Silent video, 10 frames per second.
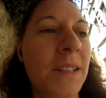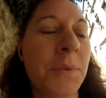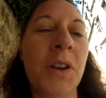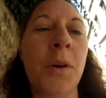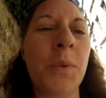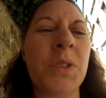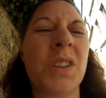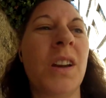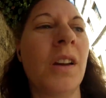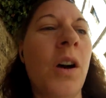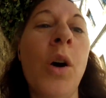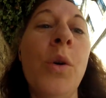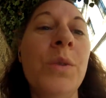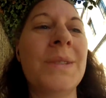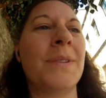Some of the cobbles are old,
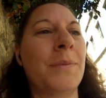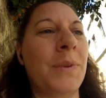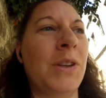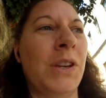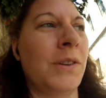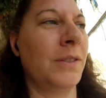some of them are new.